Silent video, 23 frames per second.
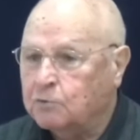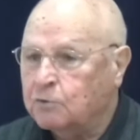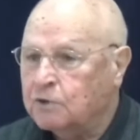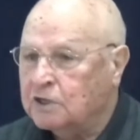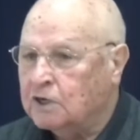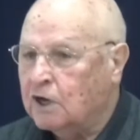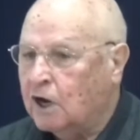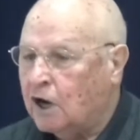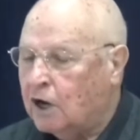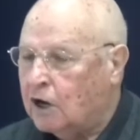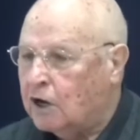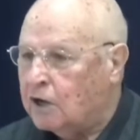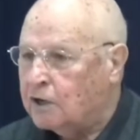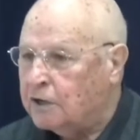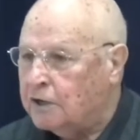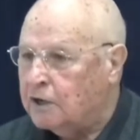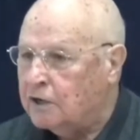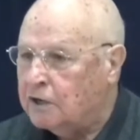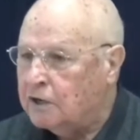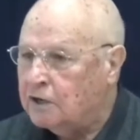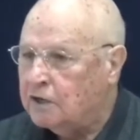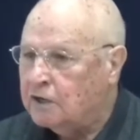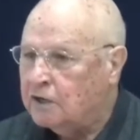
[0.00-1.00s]
with God.
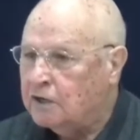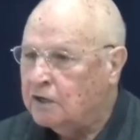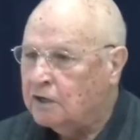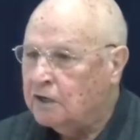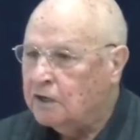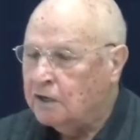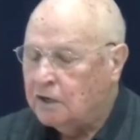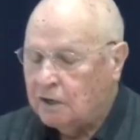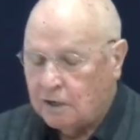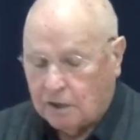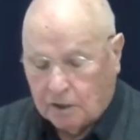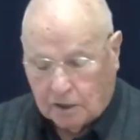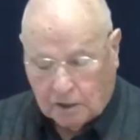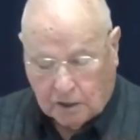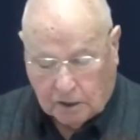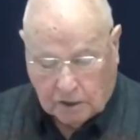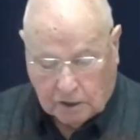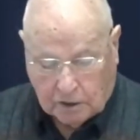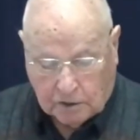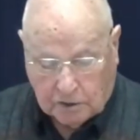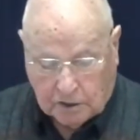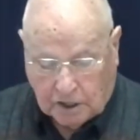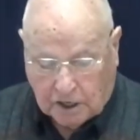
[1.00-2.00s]

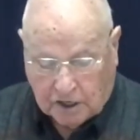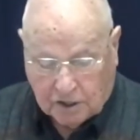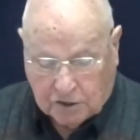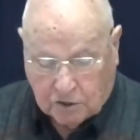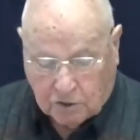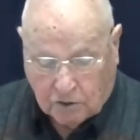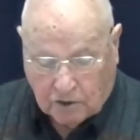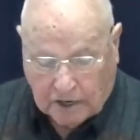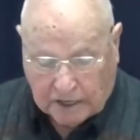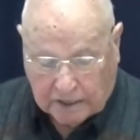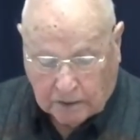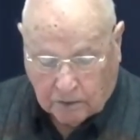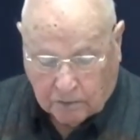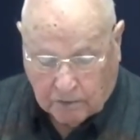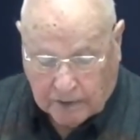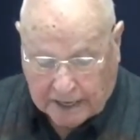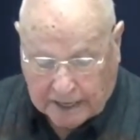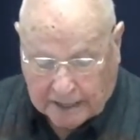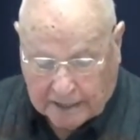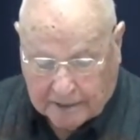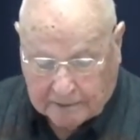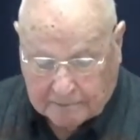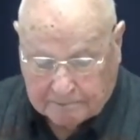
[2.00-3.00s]
There is no other
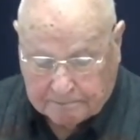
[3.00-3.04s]
way.